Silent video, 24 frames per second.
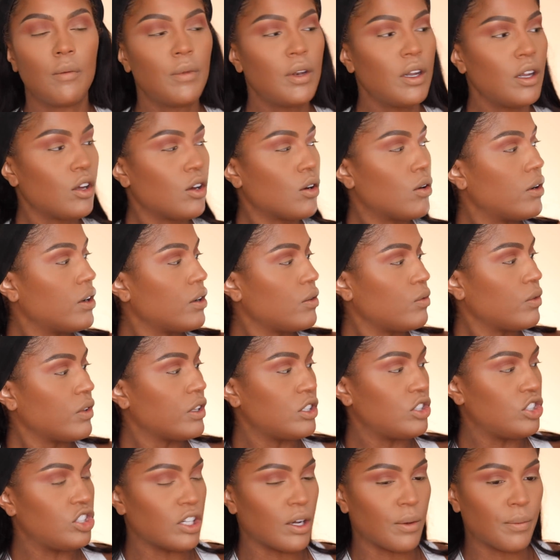I'm gonna go in
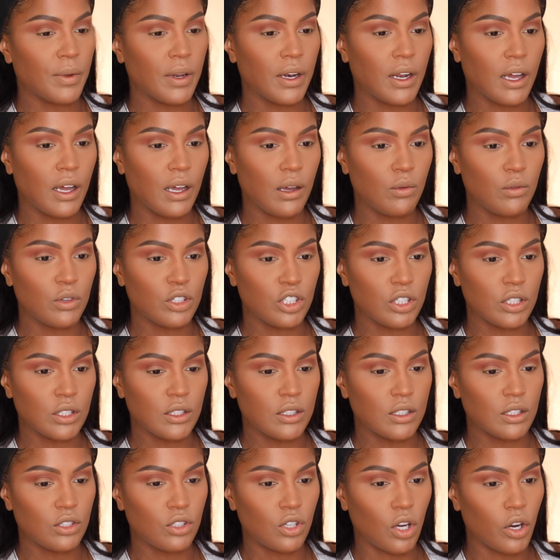with Gemini, which
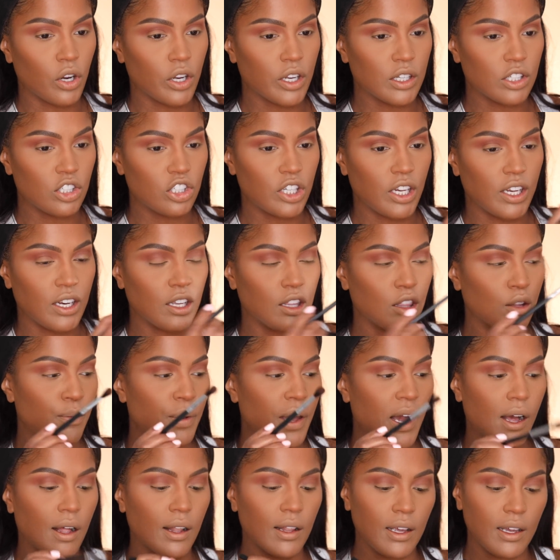is the darkest shade in the
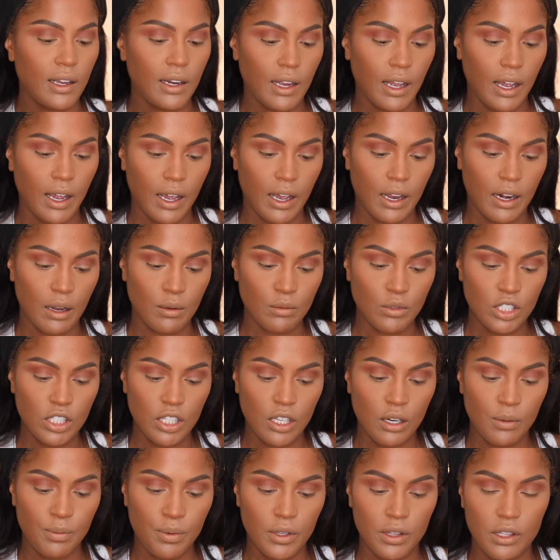palette, and I'm just
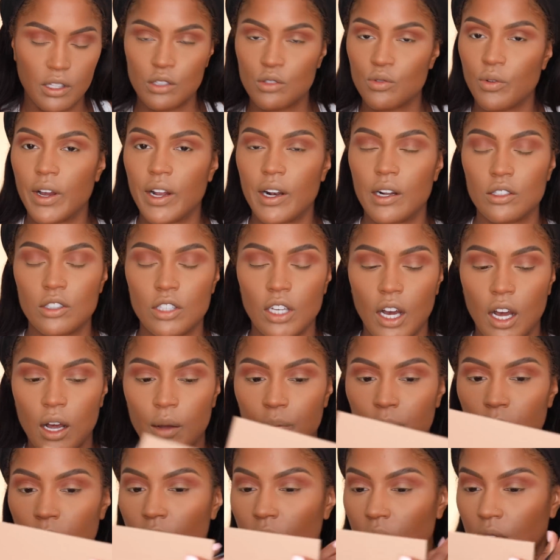gonna put this right on
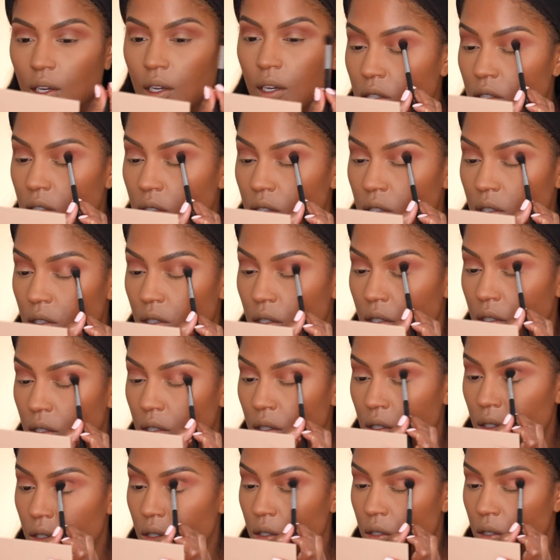top in the
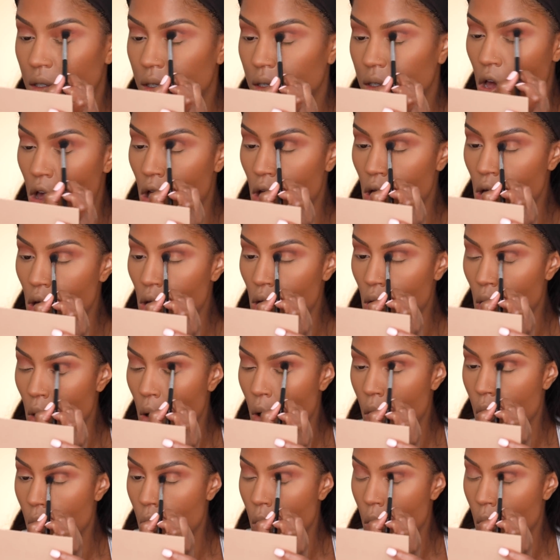crease.
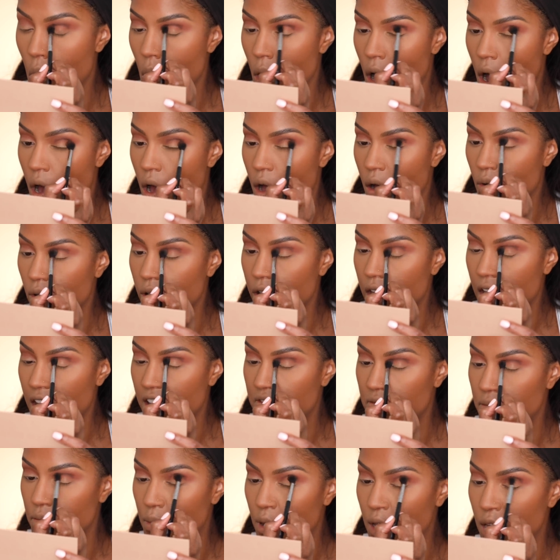Oh, we
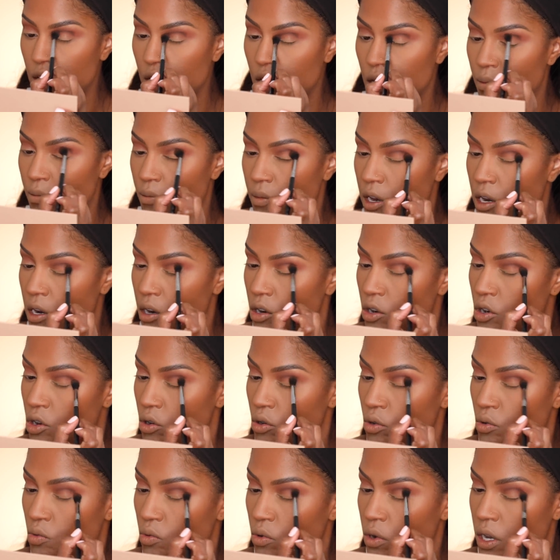have pigment,
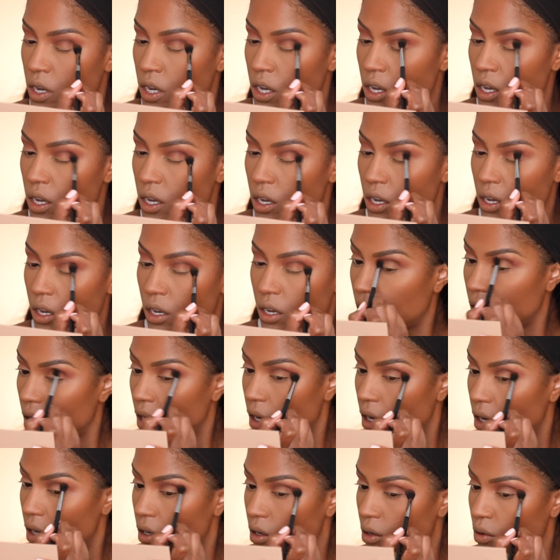do we?
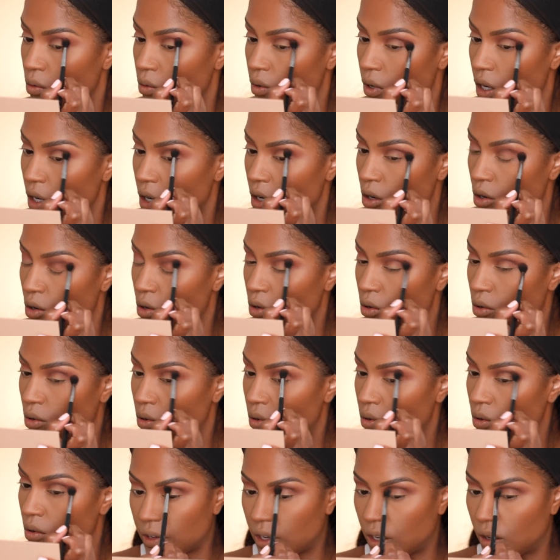Yes, we do.
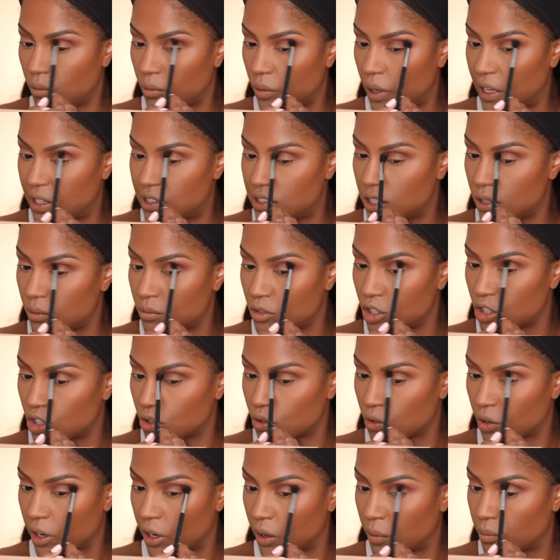I made some
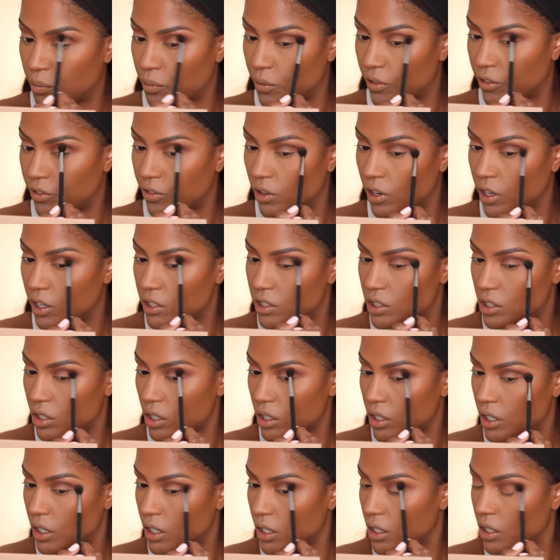shrimp before I
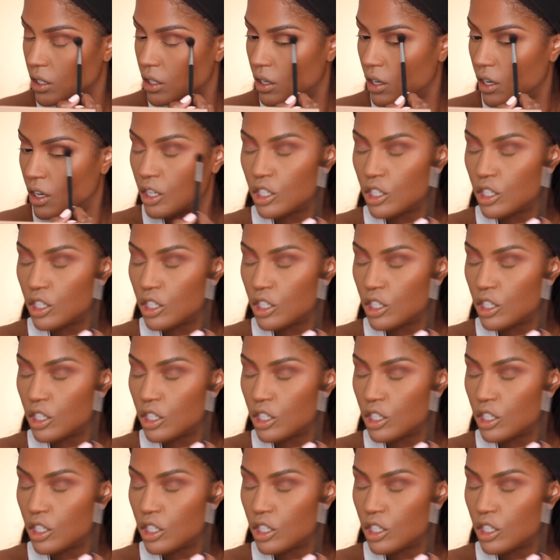started,